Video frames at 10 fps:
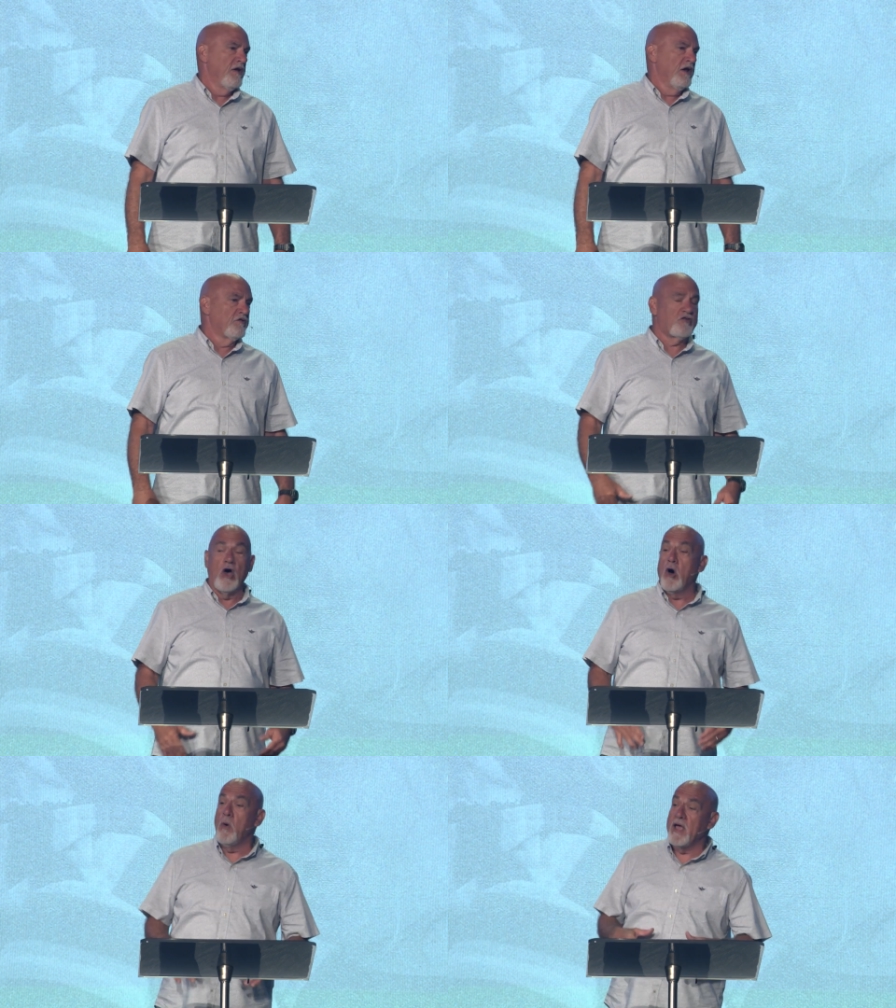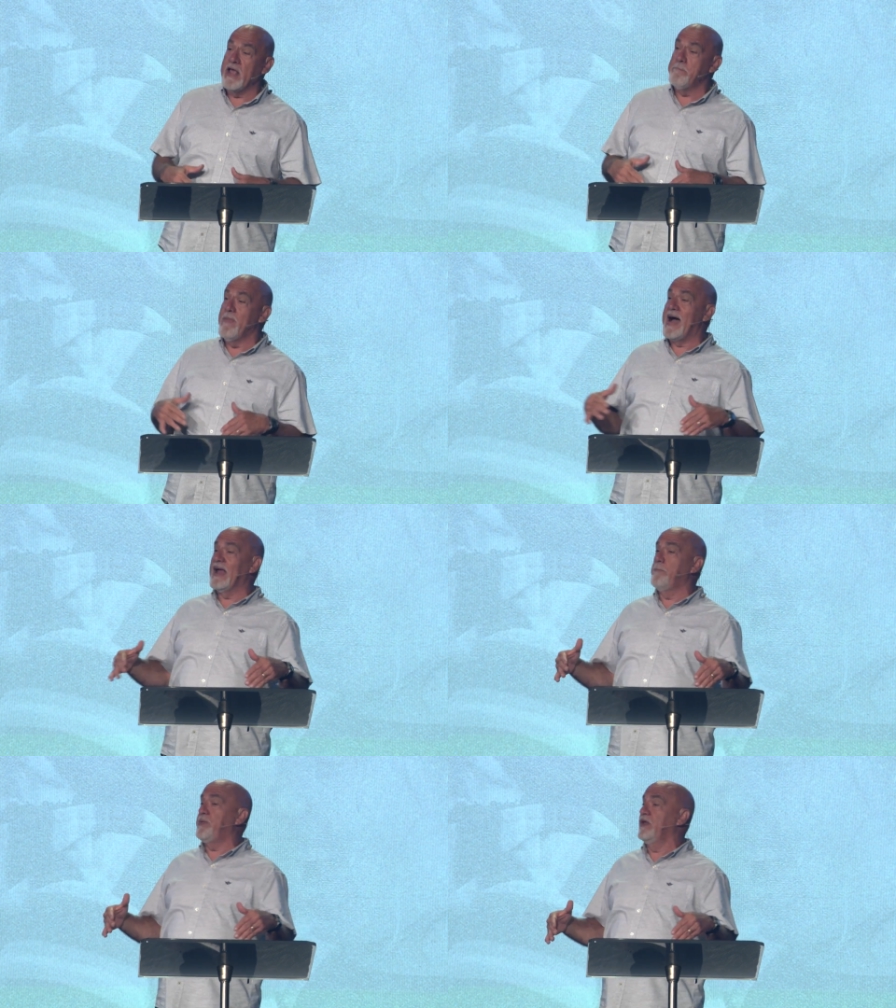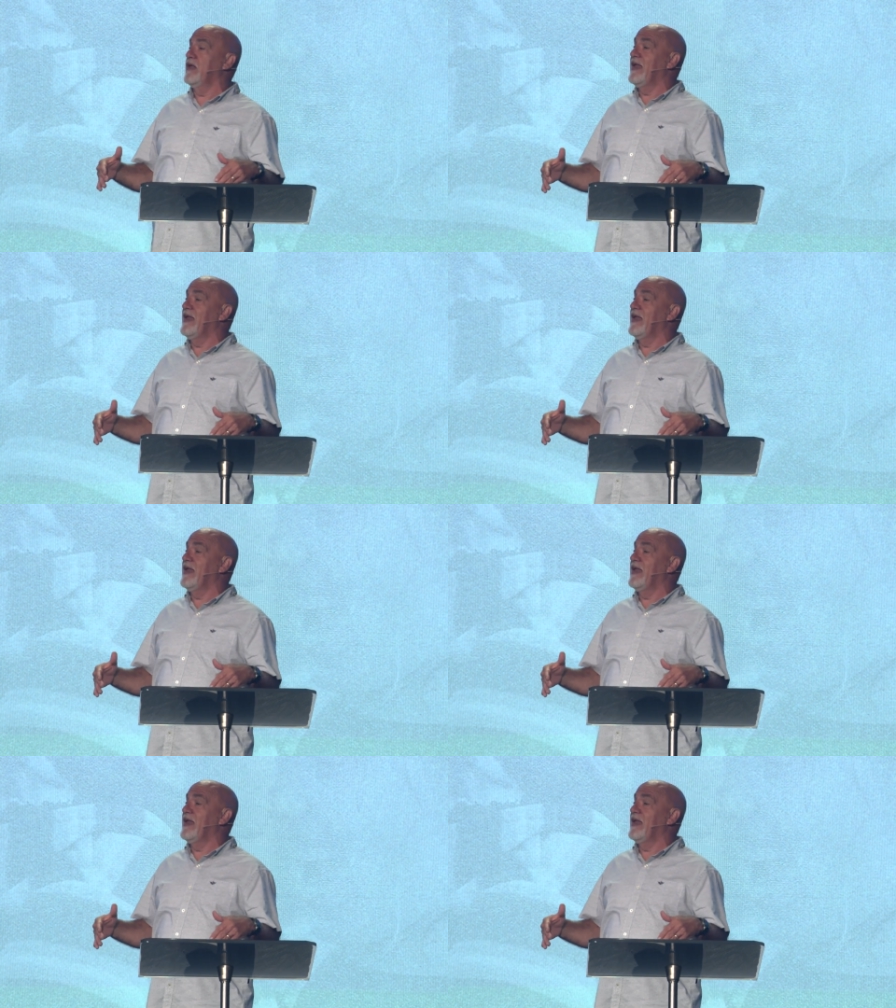And so, in my opinion,